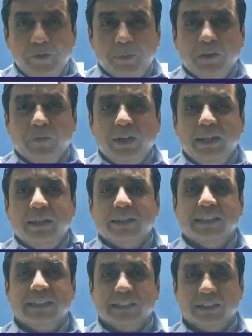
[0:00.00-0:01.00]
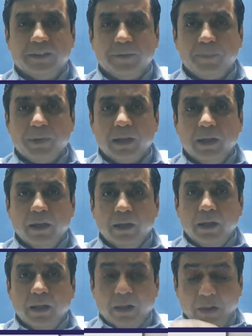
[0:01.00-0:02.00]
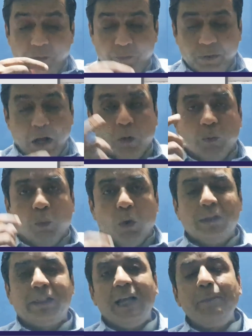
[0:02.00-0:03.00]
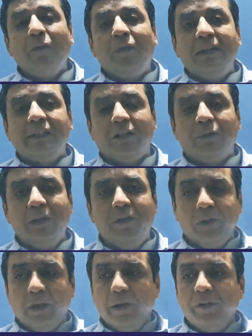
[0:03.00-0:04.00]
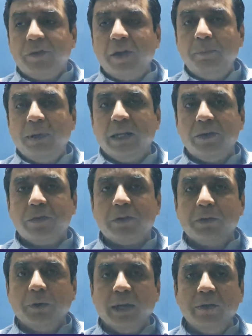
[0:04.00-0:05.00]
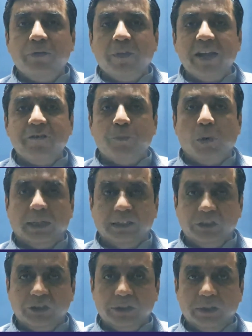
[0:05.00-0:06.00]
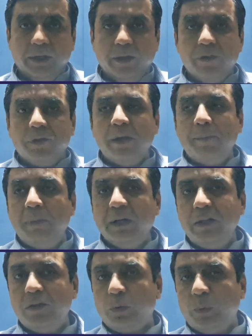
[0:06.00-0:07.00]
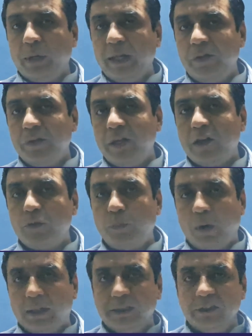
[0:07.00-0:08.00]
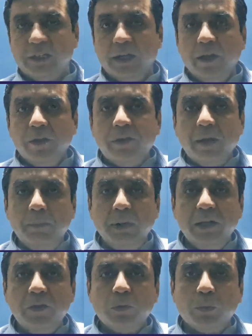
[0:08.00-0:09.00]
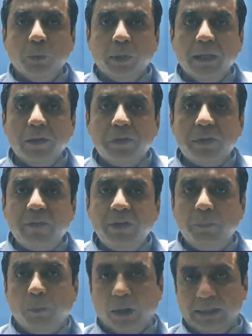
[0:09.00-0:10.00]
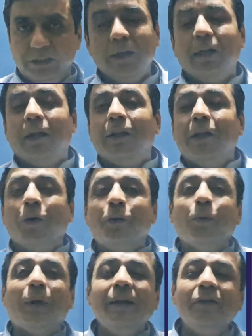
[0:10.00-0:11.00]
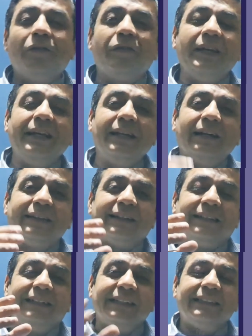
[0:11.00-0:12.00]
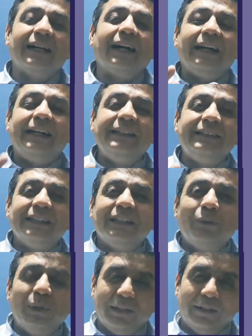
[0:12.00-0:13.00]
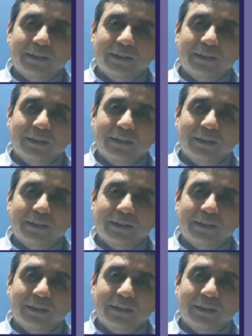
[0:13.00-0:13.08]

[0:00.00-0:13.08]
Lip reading: between the data. Now, what type of intervals? Somebody scoring 5 points. Somebody scoring 6 points. Somebody scoring 7 points. Now, you can see that data interval.